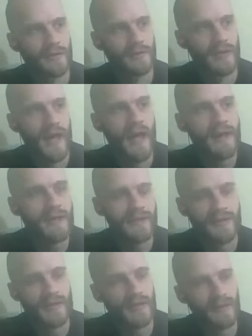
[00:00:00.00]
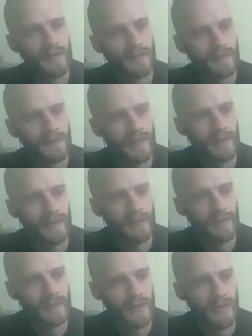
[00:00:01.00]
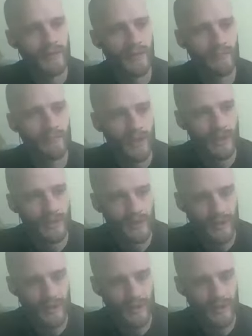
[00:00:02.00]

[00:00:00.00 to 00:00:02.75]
entity like living and breathing and